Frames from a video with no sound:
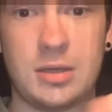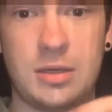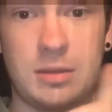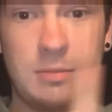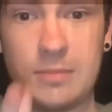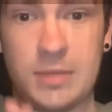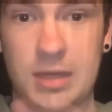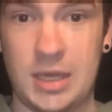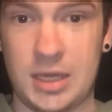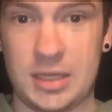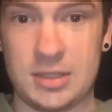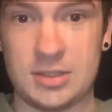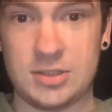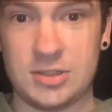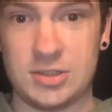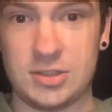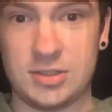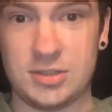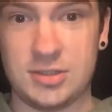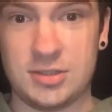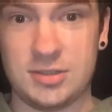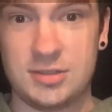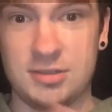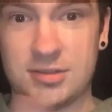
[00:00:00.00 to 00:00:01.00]

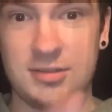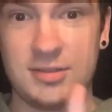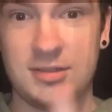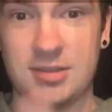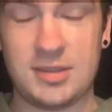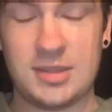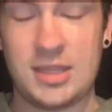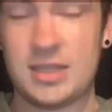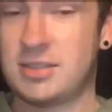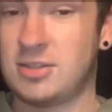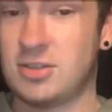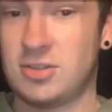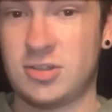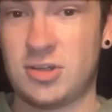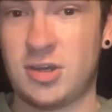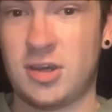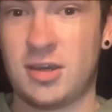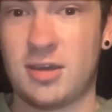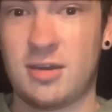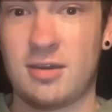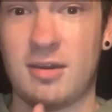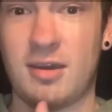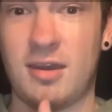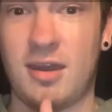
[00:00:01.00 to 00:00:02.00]
bitch. That's a
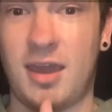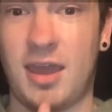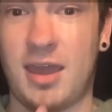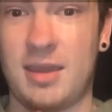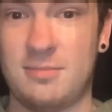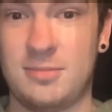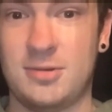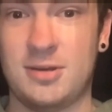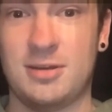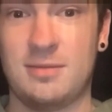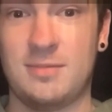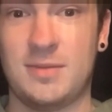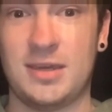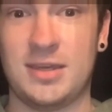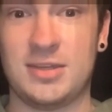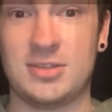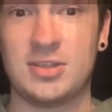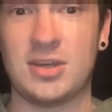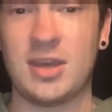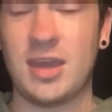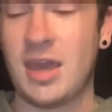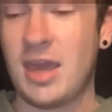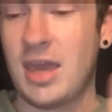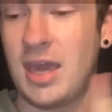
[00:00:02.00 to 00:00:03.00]
joke. I'm not a bitch.
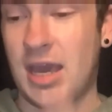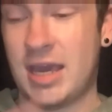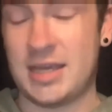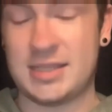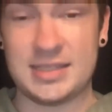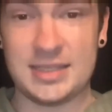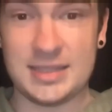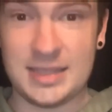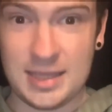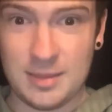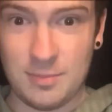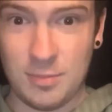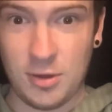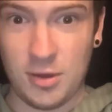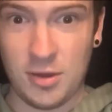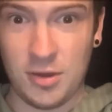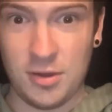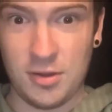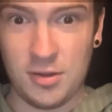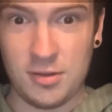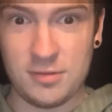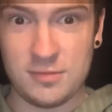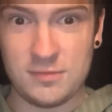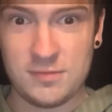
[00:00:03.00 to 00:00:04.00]
I sound like
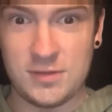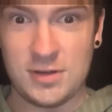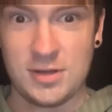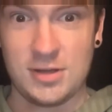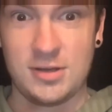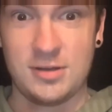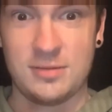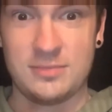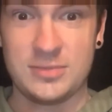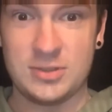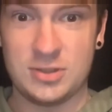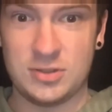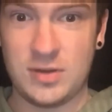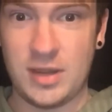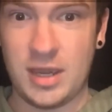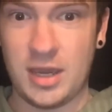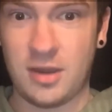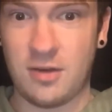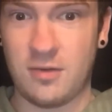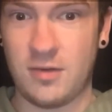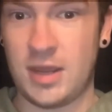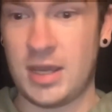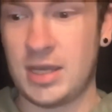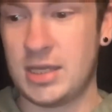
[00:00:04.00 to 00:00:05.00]
Pearl from
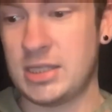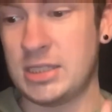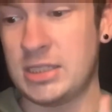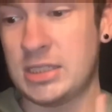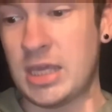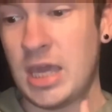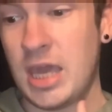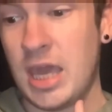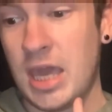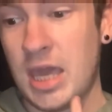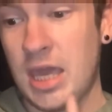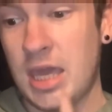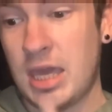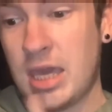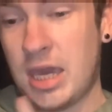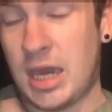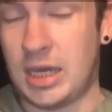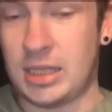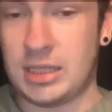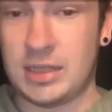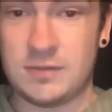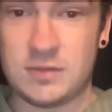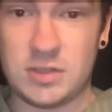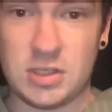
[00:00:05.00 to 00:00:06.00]
Drag Race.
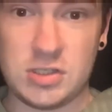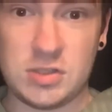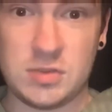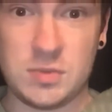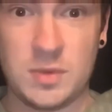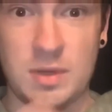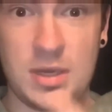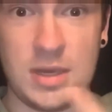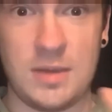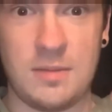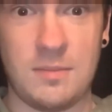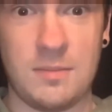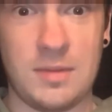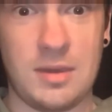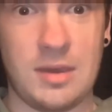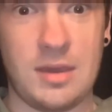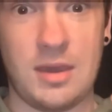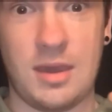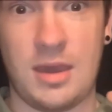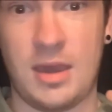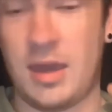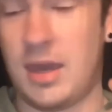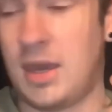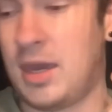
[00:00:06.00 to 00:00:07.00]
I love to swim.
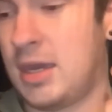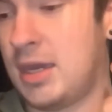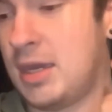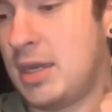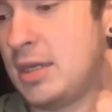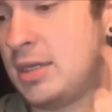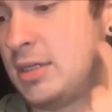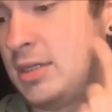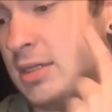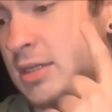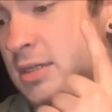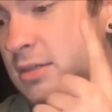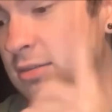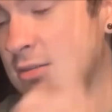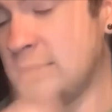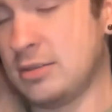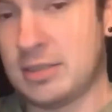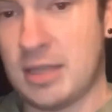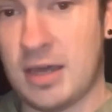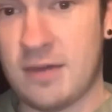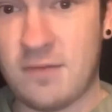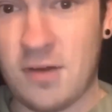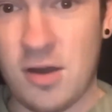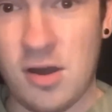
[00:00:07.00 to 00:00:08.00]
I
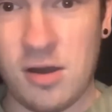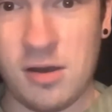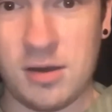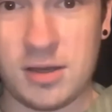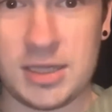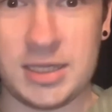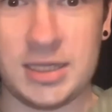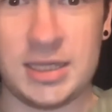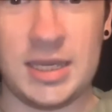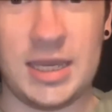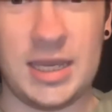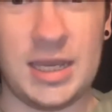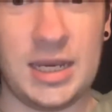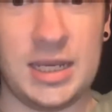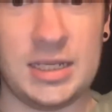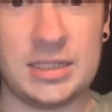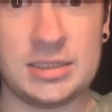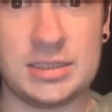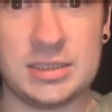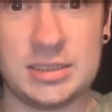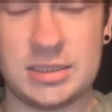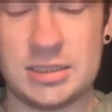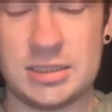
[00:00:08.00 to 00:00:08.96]
love hockey and